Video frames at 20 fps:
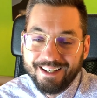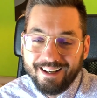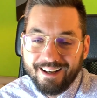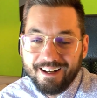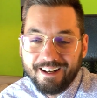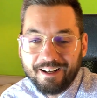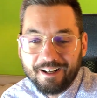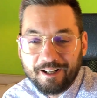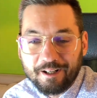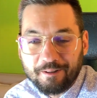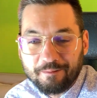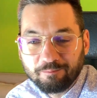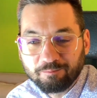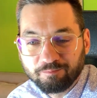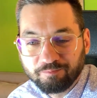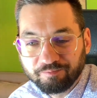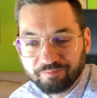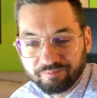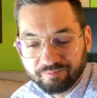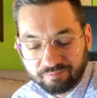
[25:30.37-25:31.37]

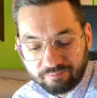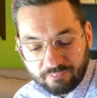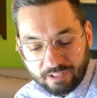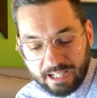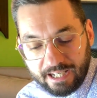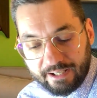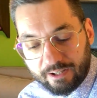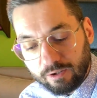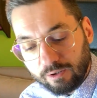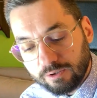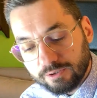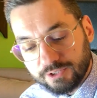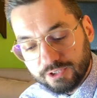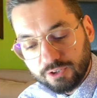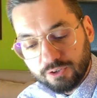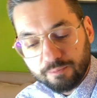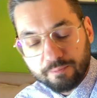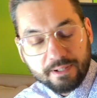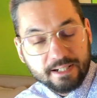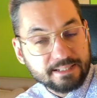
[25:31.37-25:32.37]
I
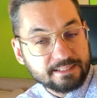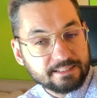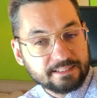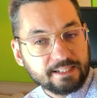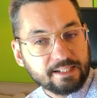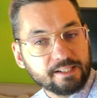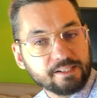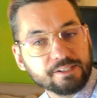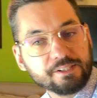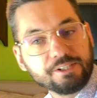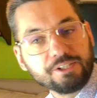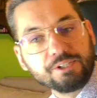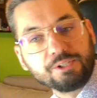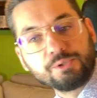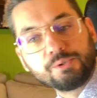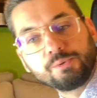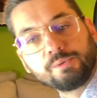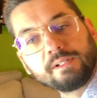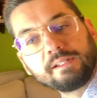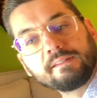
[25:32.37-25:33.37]
also must tell
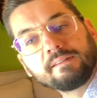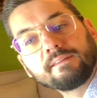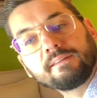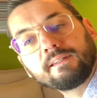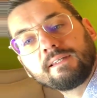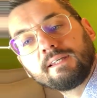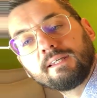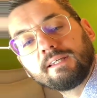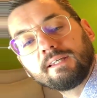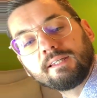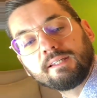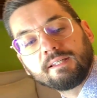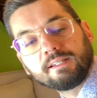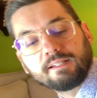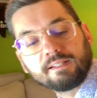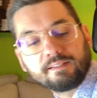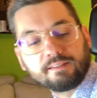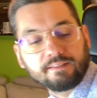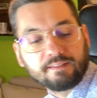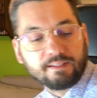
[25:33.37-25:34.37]
you in
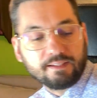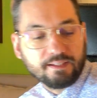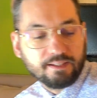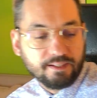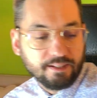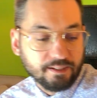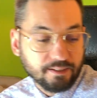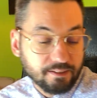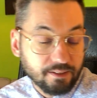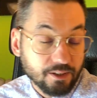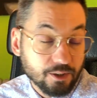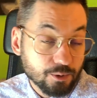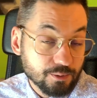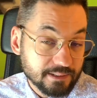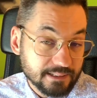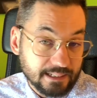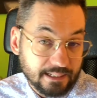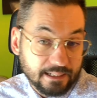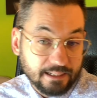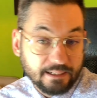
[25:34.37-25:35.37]
the
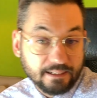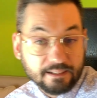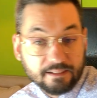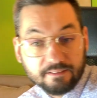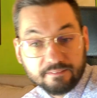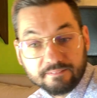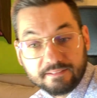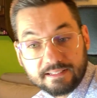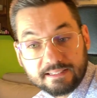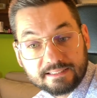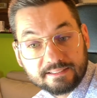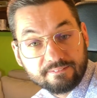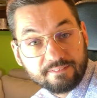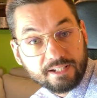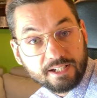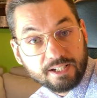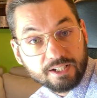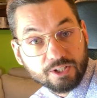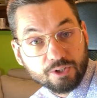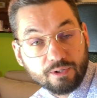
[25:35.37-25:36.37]
closing of this
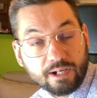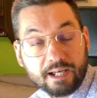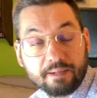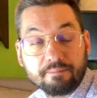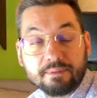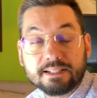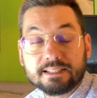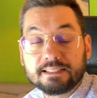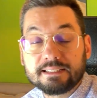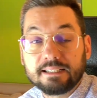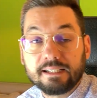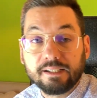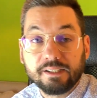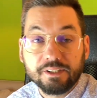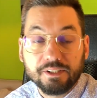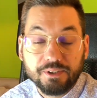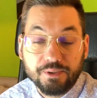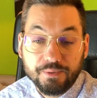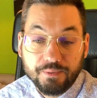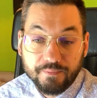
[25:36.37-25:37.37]
video, I must tell
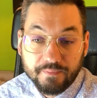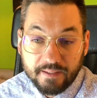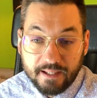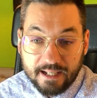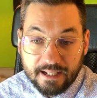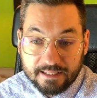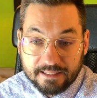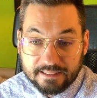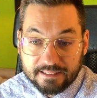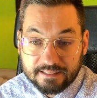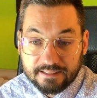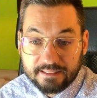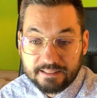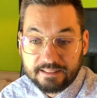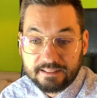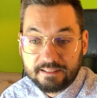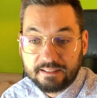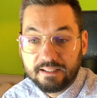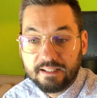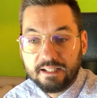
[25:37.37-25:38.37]
you
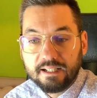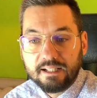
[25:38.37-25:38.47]
that